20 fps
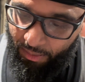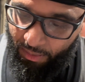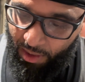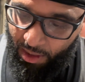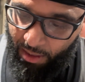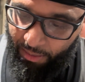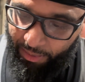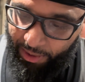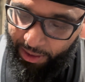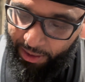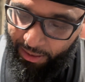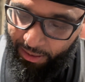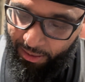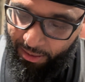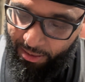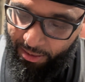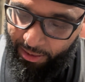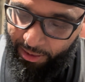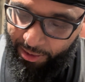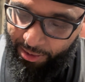Let me get
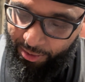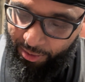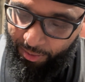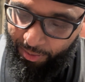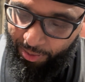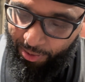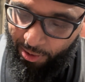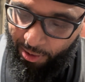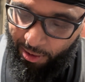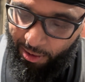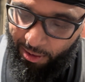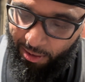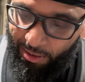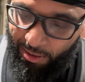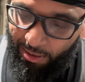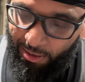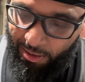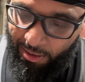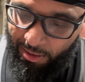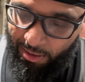this extra part.
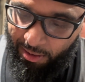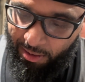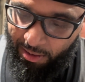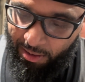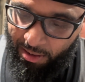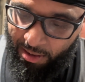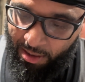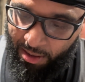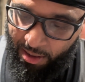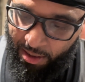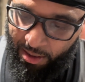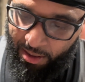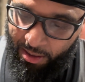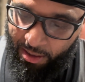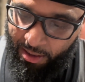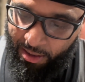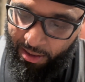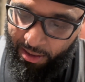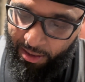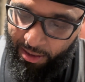
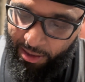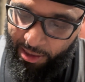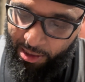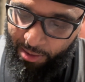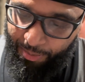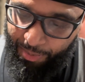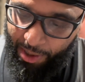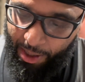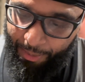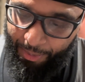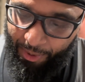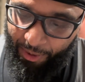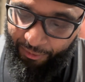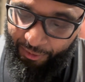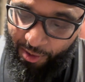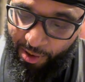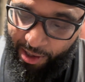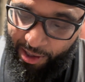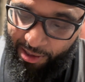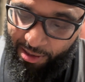That's Pepper. If
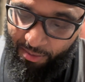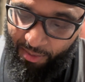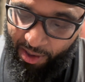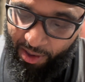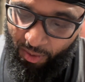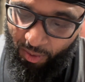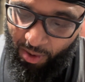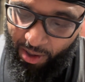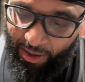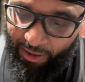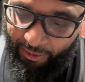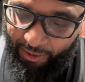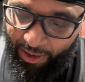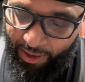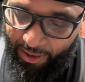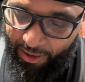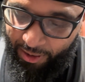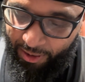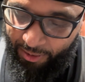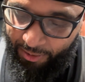you hear somebody whining right
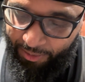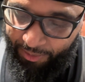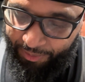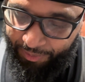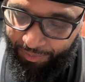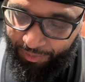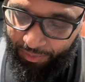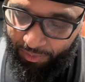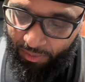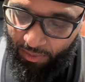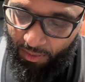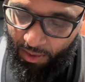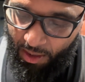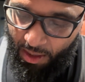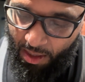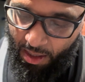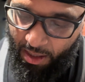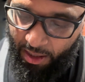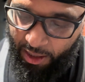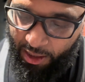now,
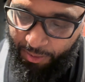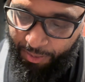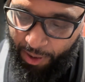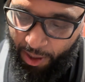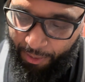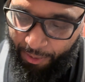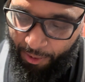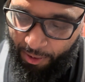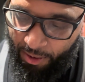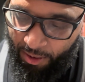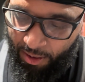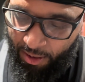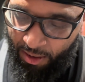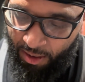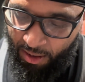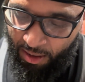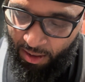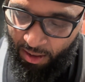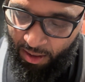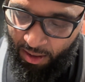that's Pepper.
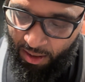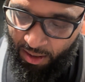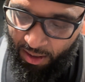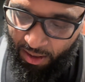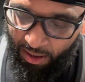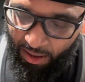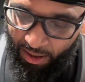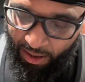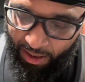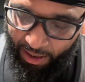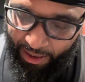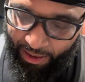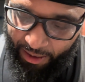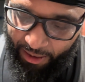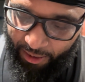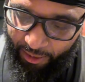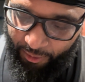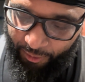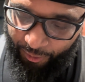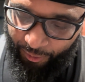I
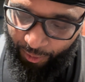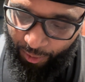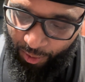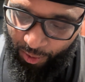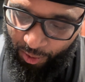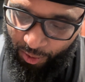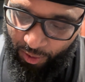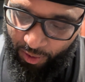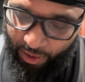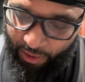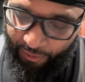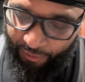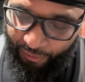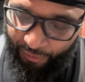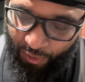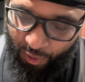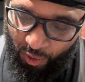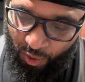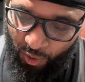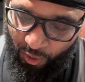got her
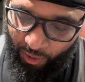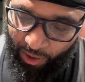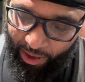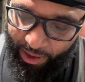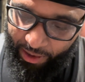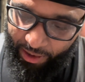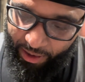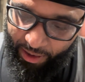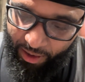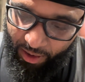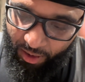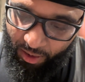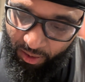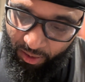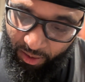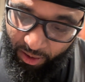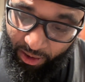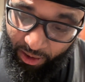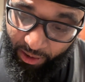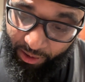food right
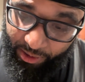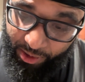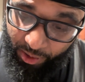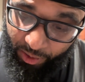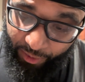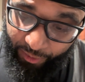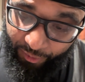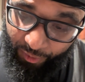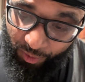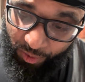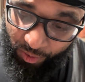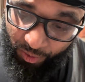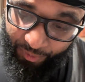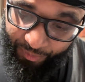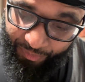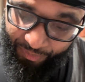now. Her and Tony food.